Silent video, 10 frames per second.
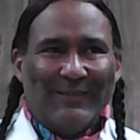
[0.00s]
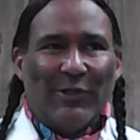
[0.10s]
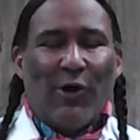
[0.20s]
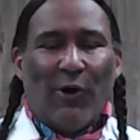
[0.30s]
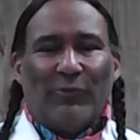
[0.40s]

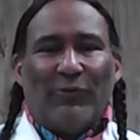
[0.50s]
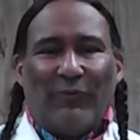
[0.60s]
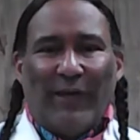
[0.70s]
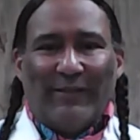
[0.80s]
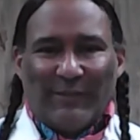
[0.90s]

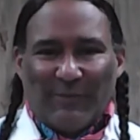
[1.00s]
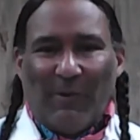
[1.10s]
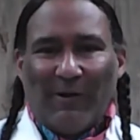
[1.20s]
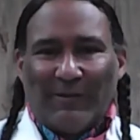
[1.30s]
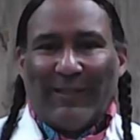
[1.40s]
cultivate the
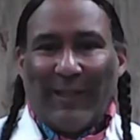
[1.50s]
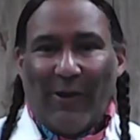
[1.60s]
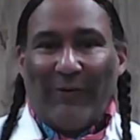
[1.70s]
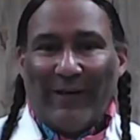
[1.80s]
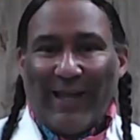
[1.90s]
spark that they
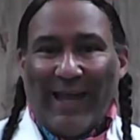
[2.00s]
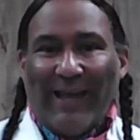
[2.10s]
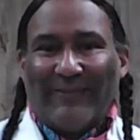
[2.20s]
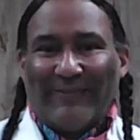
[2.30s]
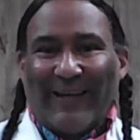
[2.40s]
already
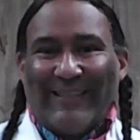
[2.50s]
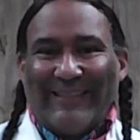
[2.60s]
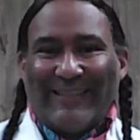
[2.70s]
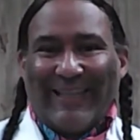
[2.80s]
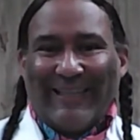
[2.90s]
have, right?
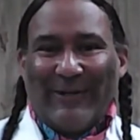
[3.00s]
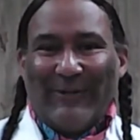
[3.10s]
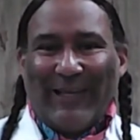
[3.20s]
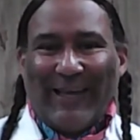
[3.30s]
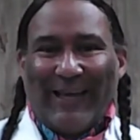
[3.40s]
That they know
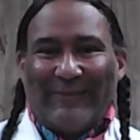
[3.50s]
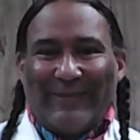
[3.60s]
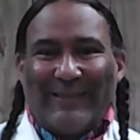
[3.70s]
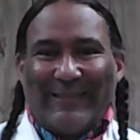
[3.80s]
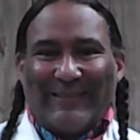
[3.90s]
they have.
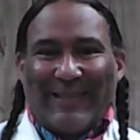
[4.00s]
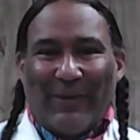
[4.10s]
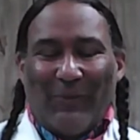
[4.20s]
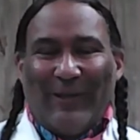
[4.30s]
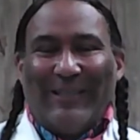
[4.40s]
And just
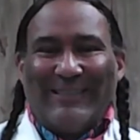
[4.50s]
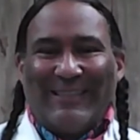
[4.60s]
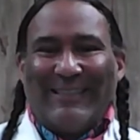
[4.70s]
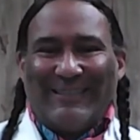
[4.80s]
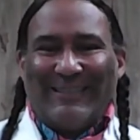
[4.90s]
what is
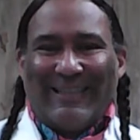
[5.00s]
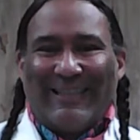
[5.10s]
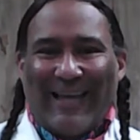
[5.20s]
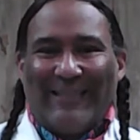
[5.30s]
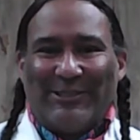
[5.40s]
it that
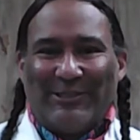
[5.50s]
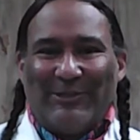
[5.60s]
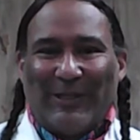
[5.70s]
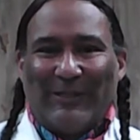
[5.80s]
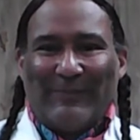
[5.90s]
lights
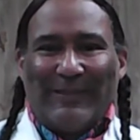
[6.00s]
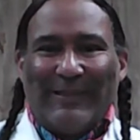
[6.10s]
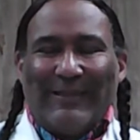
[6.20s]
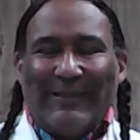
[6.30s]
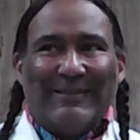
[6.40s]
you up,
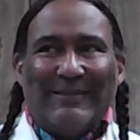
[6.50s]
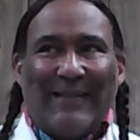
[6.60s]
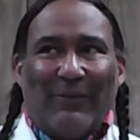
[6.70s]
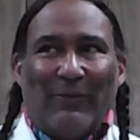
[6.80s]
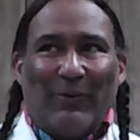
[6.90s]

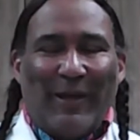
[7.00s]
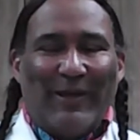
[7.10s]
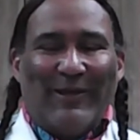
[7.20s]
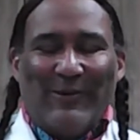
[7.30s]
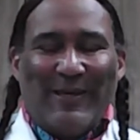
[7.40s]
that will
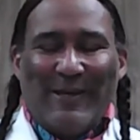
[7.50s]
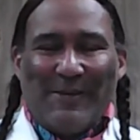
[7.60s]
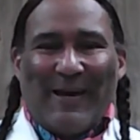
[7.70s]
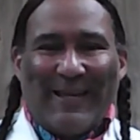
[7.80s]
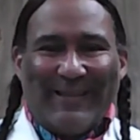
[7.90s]
make you get
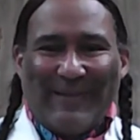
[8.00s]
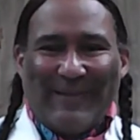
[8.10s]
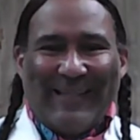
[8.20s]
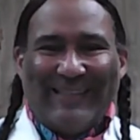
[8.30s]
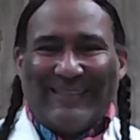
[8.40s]
up out of
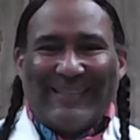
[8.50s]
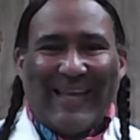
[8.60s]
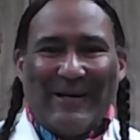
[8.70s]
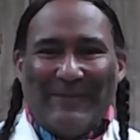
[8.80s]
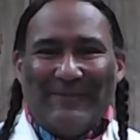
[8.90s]
bed,
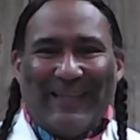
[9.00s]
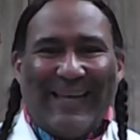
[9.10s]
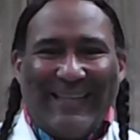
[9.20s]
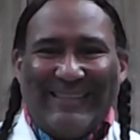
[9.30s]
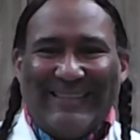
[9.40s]
stay up
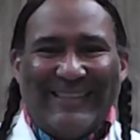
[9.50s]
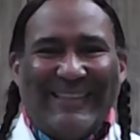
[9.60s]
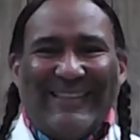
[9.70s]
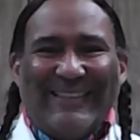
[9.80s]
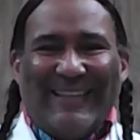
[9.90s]
late,
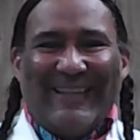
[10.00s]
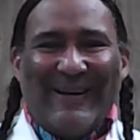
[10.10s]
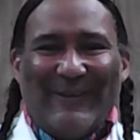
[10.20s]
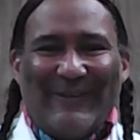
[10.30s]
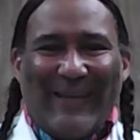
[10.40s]

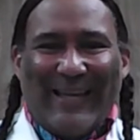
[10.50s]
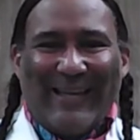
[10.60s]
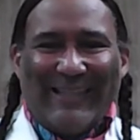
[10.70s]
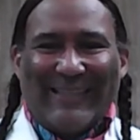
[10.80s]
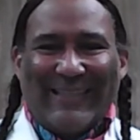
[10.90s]
and
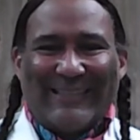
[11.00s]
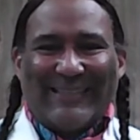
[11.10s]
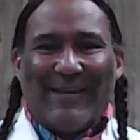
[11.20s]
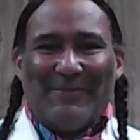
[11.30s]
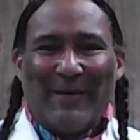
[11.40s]

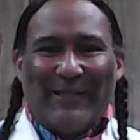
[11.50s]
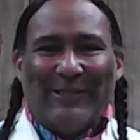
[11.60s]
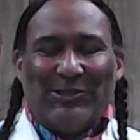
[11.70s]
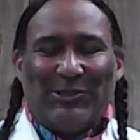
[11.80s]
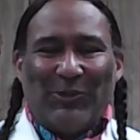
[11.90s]
excitement
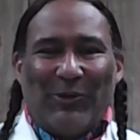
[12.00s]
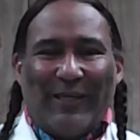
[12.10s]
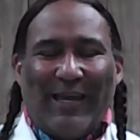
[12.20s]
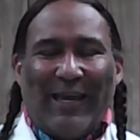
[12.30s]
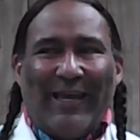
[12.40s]
and
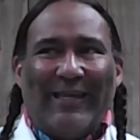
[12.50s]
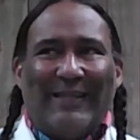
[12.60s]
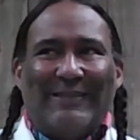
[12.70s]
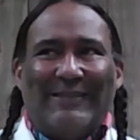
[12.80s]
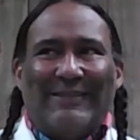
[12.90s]
joy.
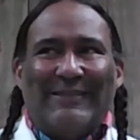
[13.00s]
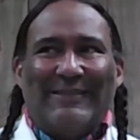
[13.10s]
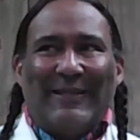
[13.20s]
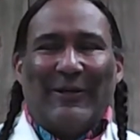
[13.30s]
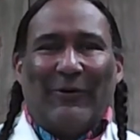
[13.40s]
And
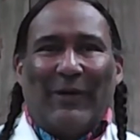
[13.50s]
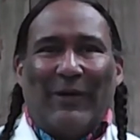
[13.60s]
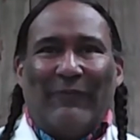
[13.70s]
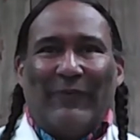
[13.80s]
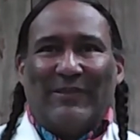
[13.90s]

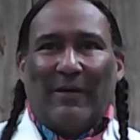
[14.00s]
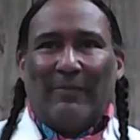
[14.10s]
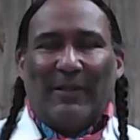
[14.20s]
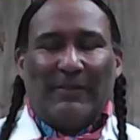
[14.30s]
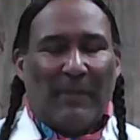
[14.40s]
and for
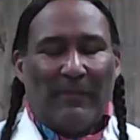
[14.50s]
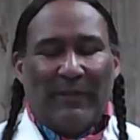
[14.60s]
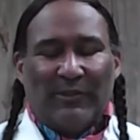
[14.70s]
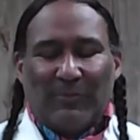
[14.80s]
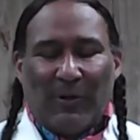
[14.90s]
some, it may be
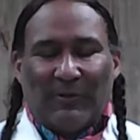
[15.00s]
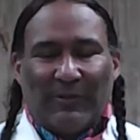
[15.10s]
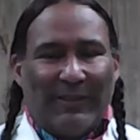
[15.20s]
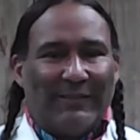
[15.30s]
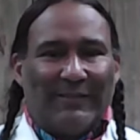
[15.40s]
a small
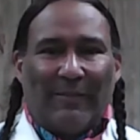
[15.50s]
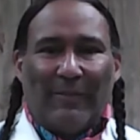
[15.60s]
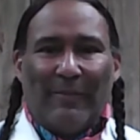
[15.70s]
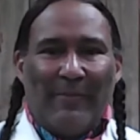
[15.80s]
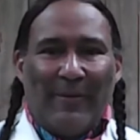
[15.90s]
thing, some it
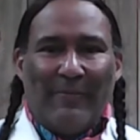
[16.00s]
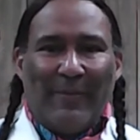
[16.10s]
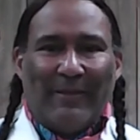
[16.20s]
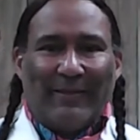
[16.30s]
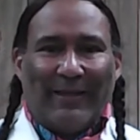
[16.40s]
may be a
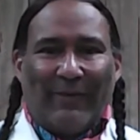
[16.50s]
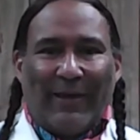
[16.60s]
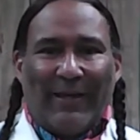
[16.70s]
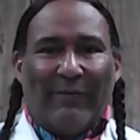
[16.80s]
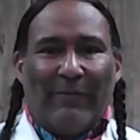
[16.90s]
big thing,
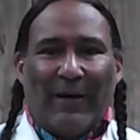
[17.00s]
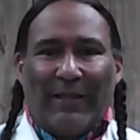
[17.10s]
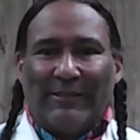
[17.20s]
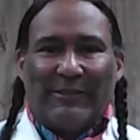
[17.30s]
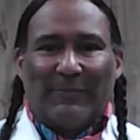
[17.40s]
right?
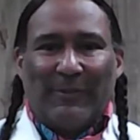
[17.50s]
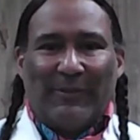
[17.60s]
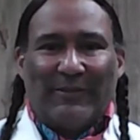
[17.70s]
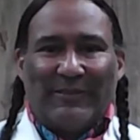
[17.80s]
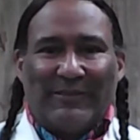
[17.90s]
Everybody's
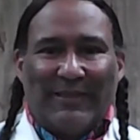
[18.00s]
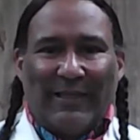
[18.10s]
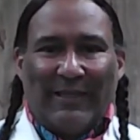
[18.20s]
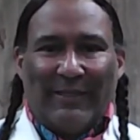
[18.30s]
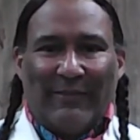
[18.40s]
experience is
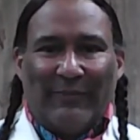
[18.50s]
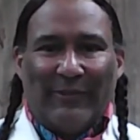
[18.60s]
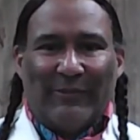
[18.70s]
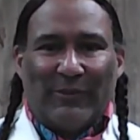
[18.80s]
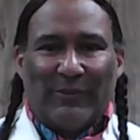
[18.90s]

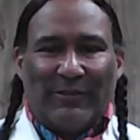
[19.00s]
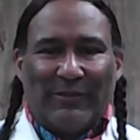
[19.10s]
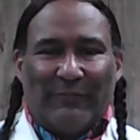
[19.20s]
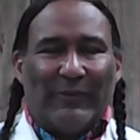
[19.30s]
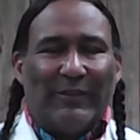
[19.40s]
individual, it's
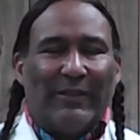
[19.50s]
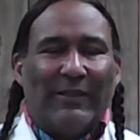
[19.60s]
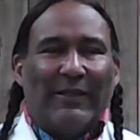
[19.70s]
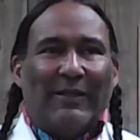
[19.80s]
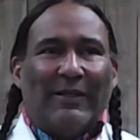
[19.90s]
different.
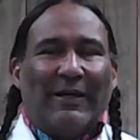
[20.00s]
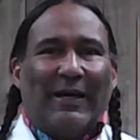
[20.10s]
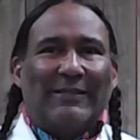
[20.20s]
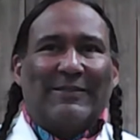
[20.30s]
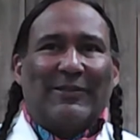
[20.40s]

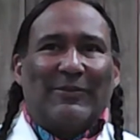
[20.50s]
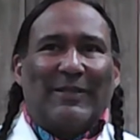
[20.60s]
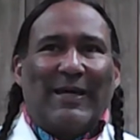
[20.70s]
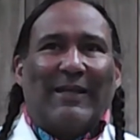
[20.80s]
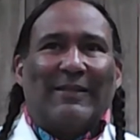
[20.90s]
And so
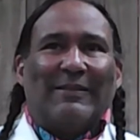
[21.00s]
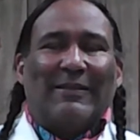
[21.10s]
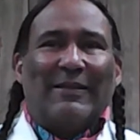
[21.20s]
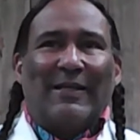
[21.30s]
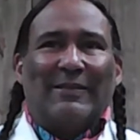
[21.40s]
that
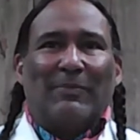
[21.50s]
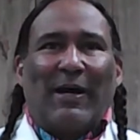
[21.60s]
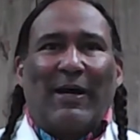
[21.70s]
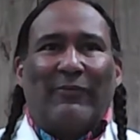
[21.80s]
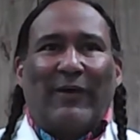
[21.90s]
is
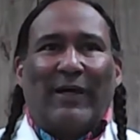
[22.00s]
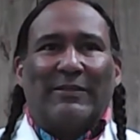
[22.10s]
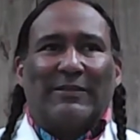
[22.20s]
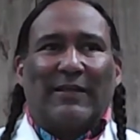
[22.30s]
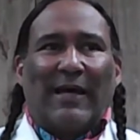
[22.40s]
my
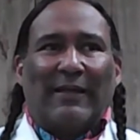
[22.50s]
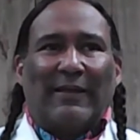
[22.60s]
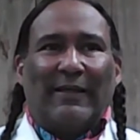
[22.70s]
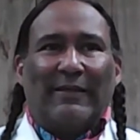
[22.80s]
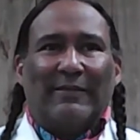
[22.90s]
advice, I
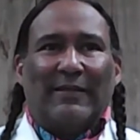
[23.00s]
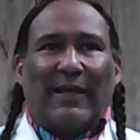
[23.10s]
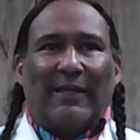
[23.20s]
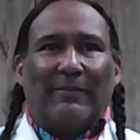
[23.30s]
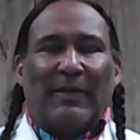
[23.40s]
think, is
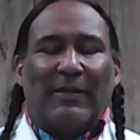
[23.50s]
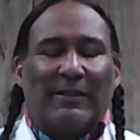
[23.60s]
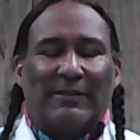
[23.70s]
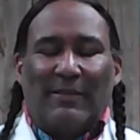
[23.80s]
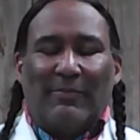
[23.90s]

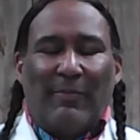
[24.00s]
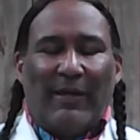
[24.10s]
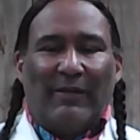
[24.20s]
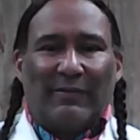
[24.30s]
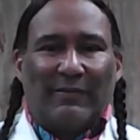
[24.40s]
because it
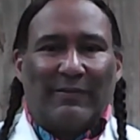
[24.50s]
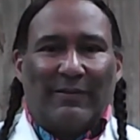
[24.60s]
makes